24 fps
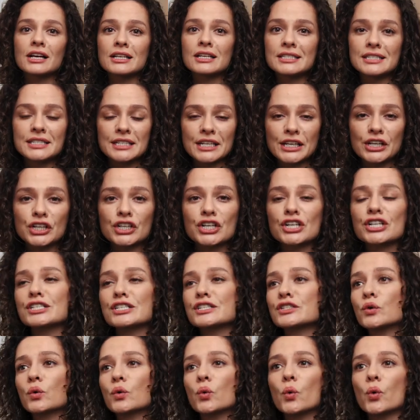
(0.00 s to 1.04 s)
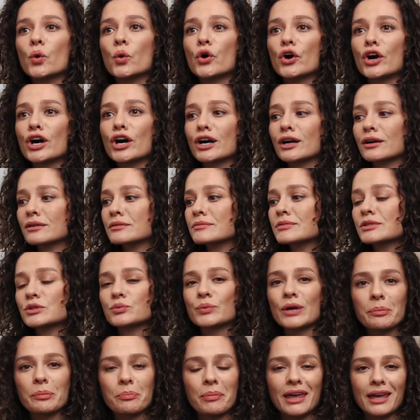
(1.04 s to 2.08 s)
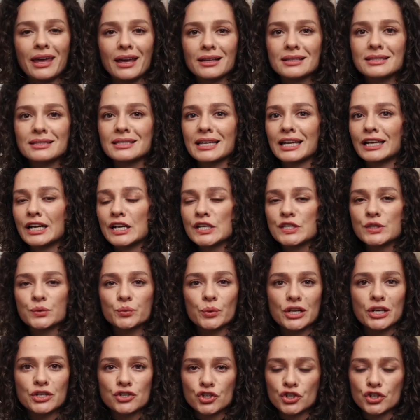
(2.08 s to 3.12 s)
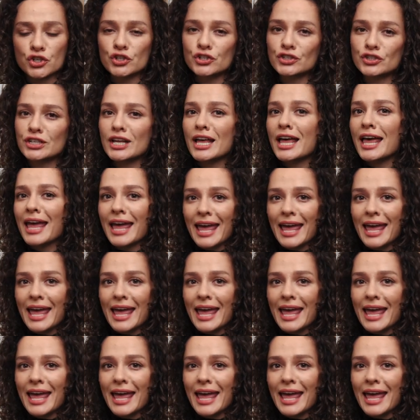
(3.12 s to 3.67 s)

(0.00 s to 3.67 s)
sneakers, or sweatpants and a sweatshirt